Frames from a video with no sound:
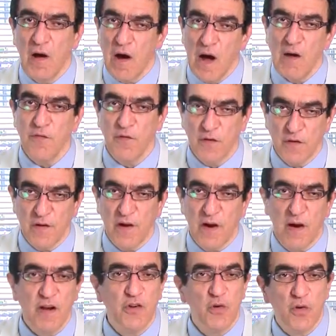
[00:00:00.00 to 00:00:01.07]
offer
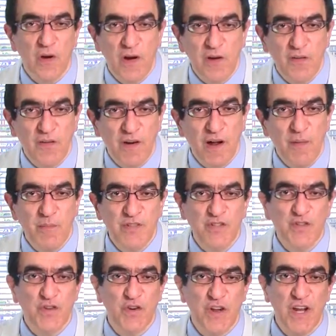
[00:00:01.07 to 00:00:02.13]
electrocardiogram
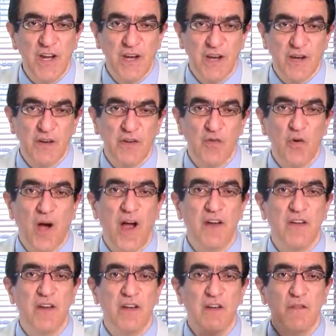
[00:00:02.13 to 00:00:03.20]
screening to
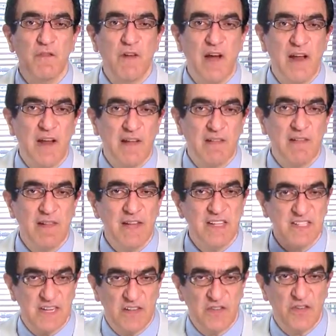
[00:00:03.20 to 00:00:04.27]
identify
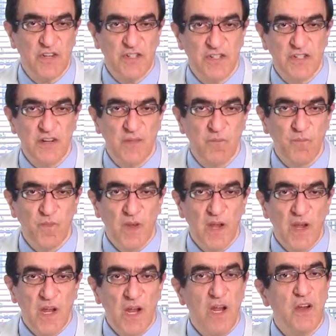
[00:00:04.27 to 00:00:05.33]
athletes at risk,
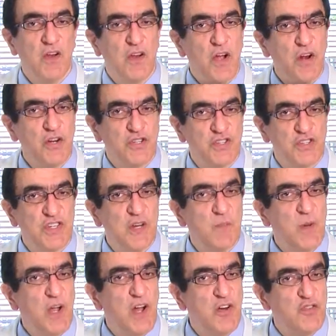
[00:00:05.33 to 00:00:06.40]
encourage
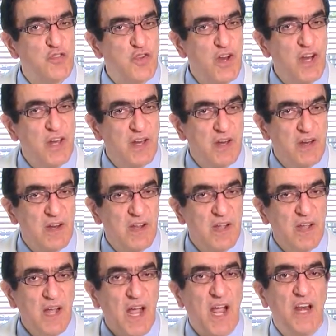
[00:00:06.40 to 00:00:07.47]
CPR training
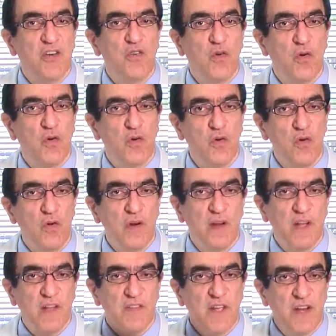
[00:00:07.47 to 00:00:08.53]
and all
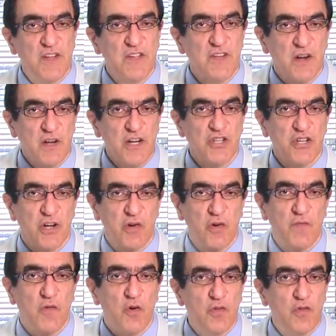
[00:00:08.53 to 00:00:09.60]
the installation
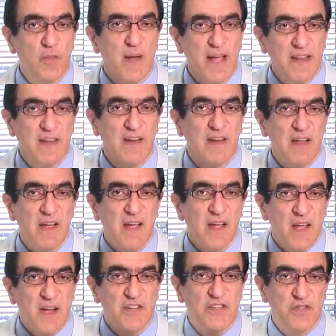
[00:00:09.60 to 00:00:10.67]
of automatic
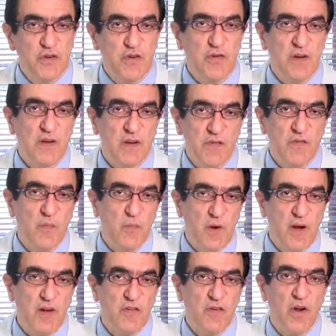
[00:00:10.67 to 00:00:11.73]
external
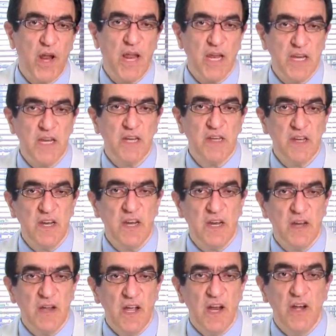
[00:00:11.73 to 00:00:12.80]
defibrillator,
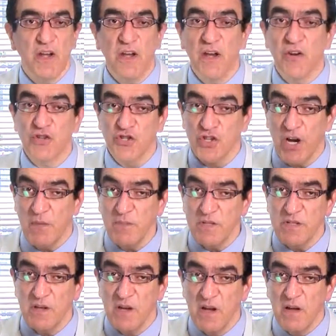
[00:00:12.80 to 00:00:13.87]
AED, near
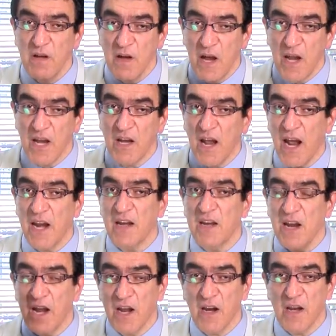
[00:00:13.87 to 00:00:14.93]
gyms in
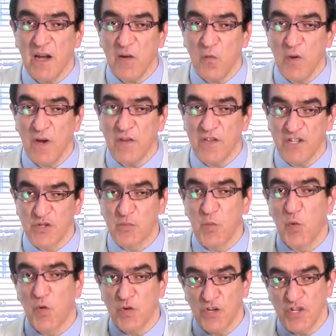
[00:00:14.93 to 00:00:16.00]
any area where the
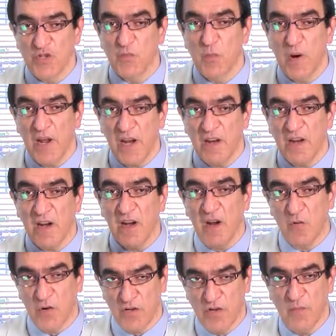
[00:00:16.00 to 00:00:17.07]
sport is played in
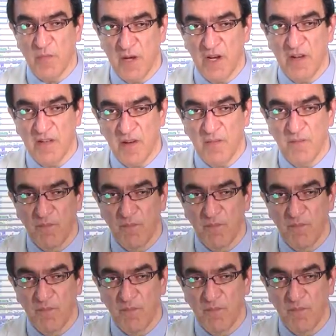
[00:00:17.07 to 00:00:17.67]
our community.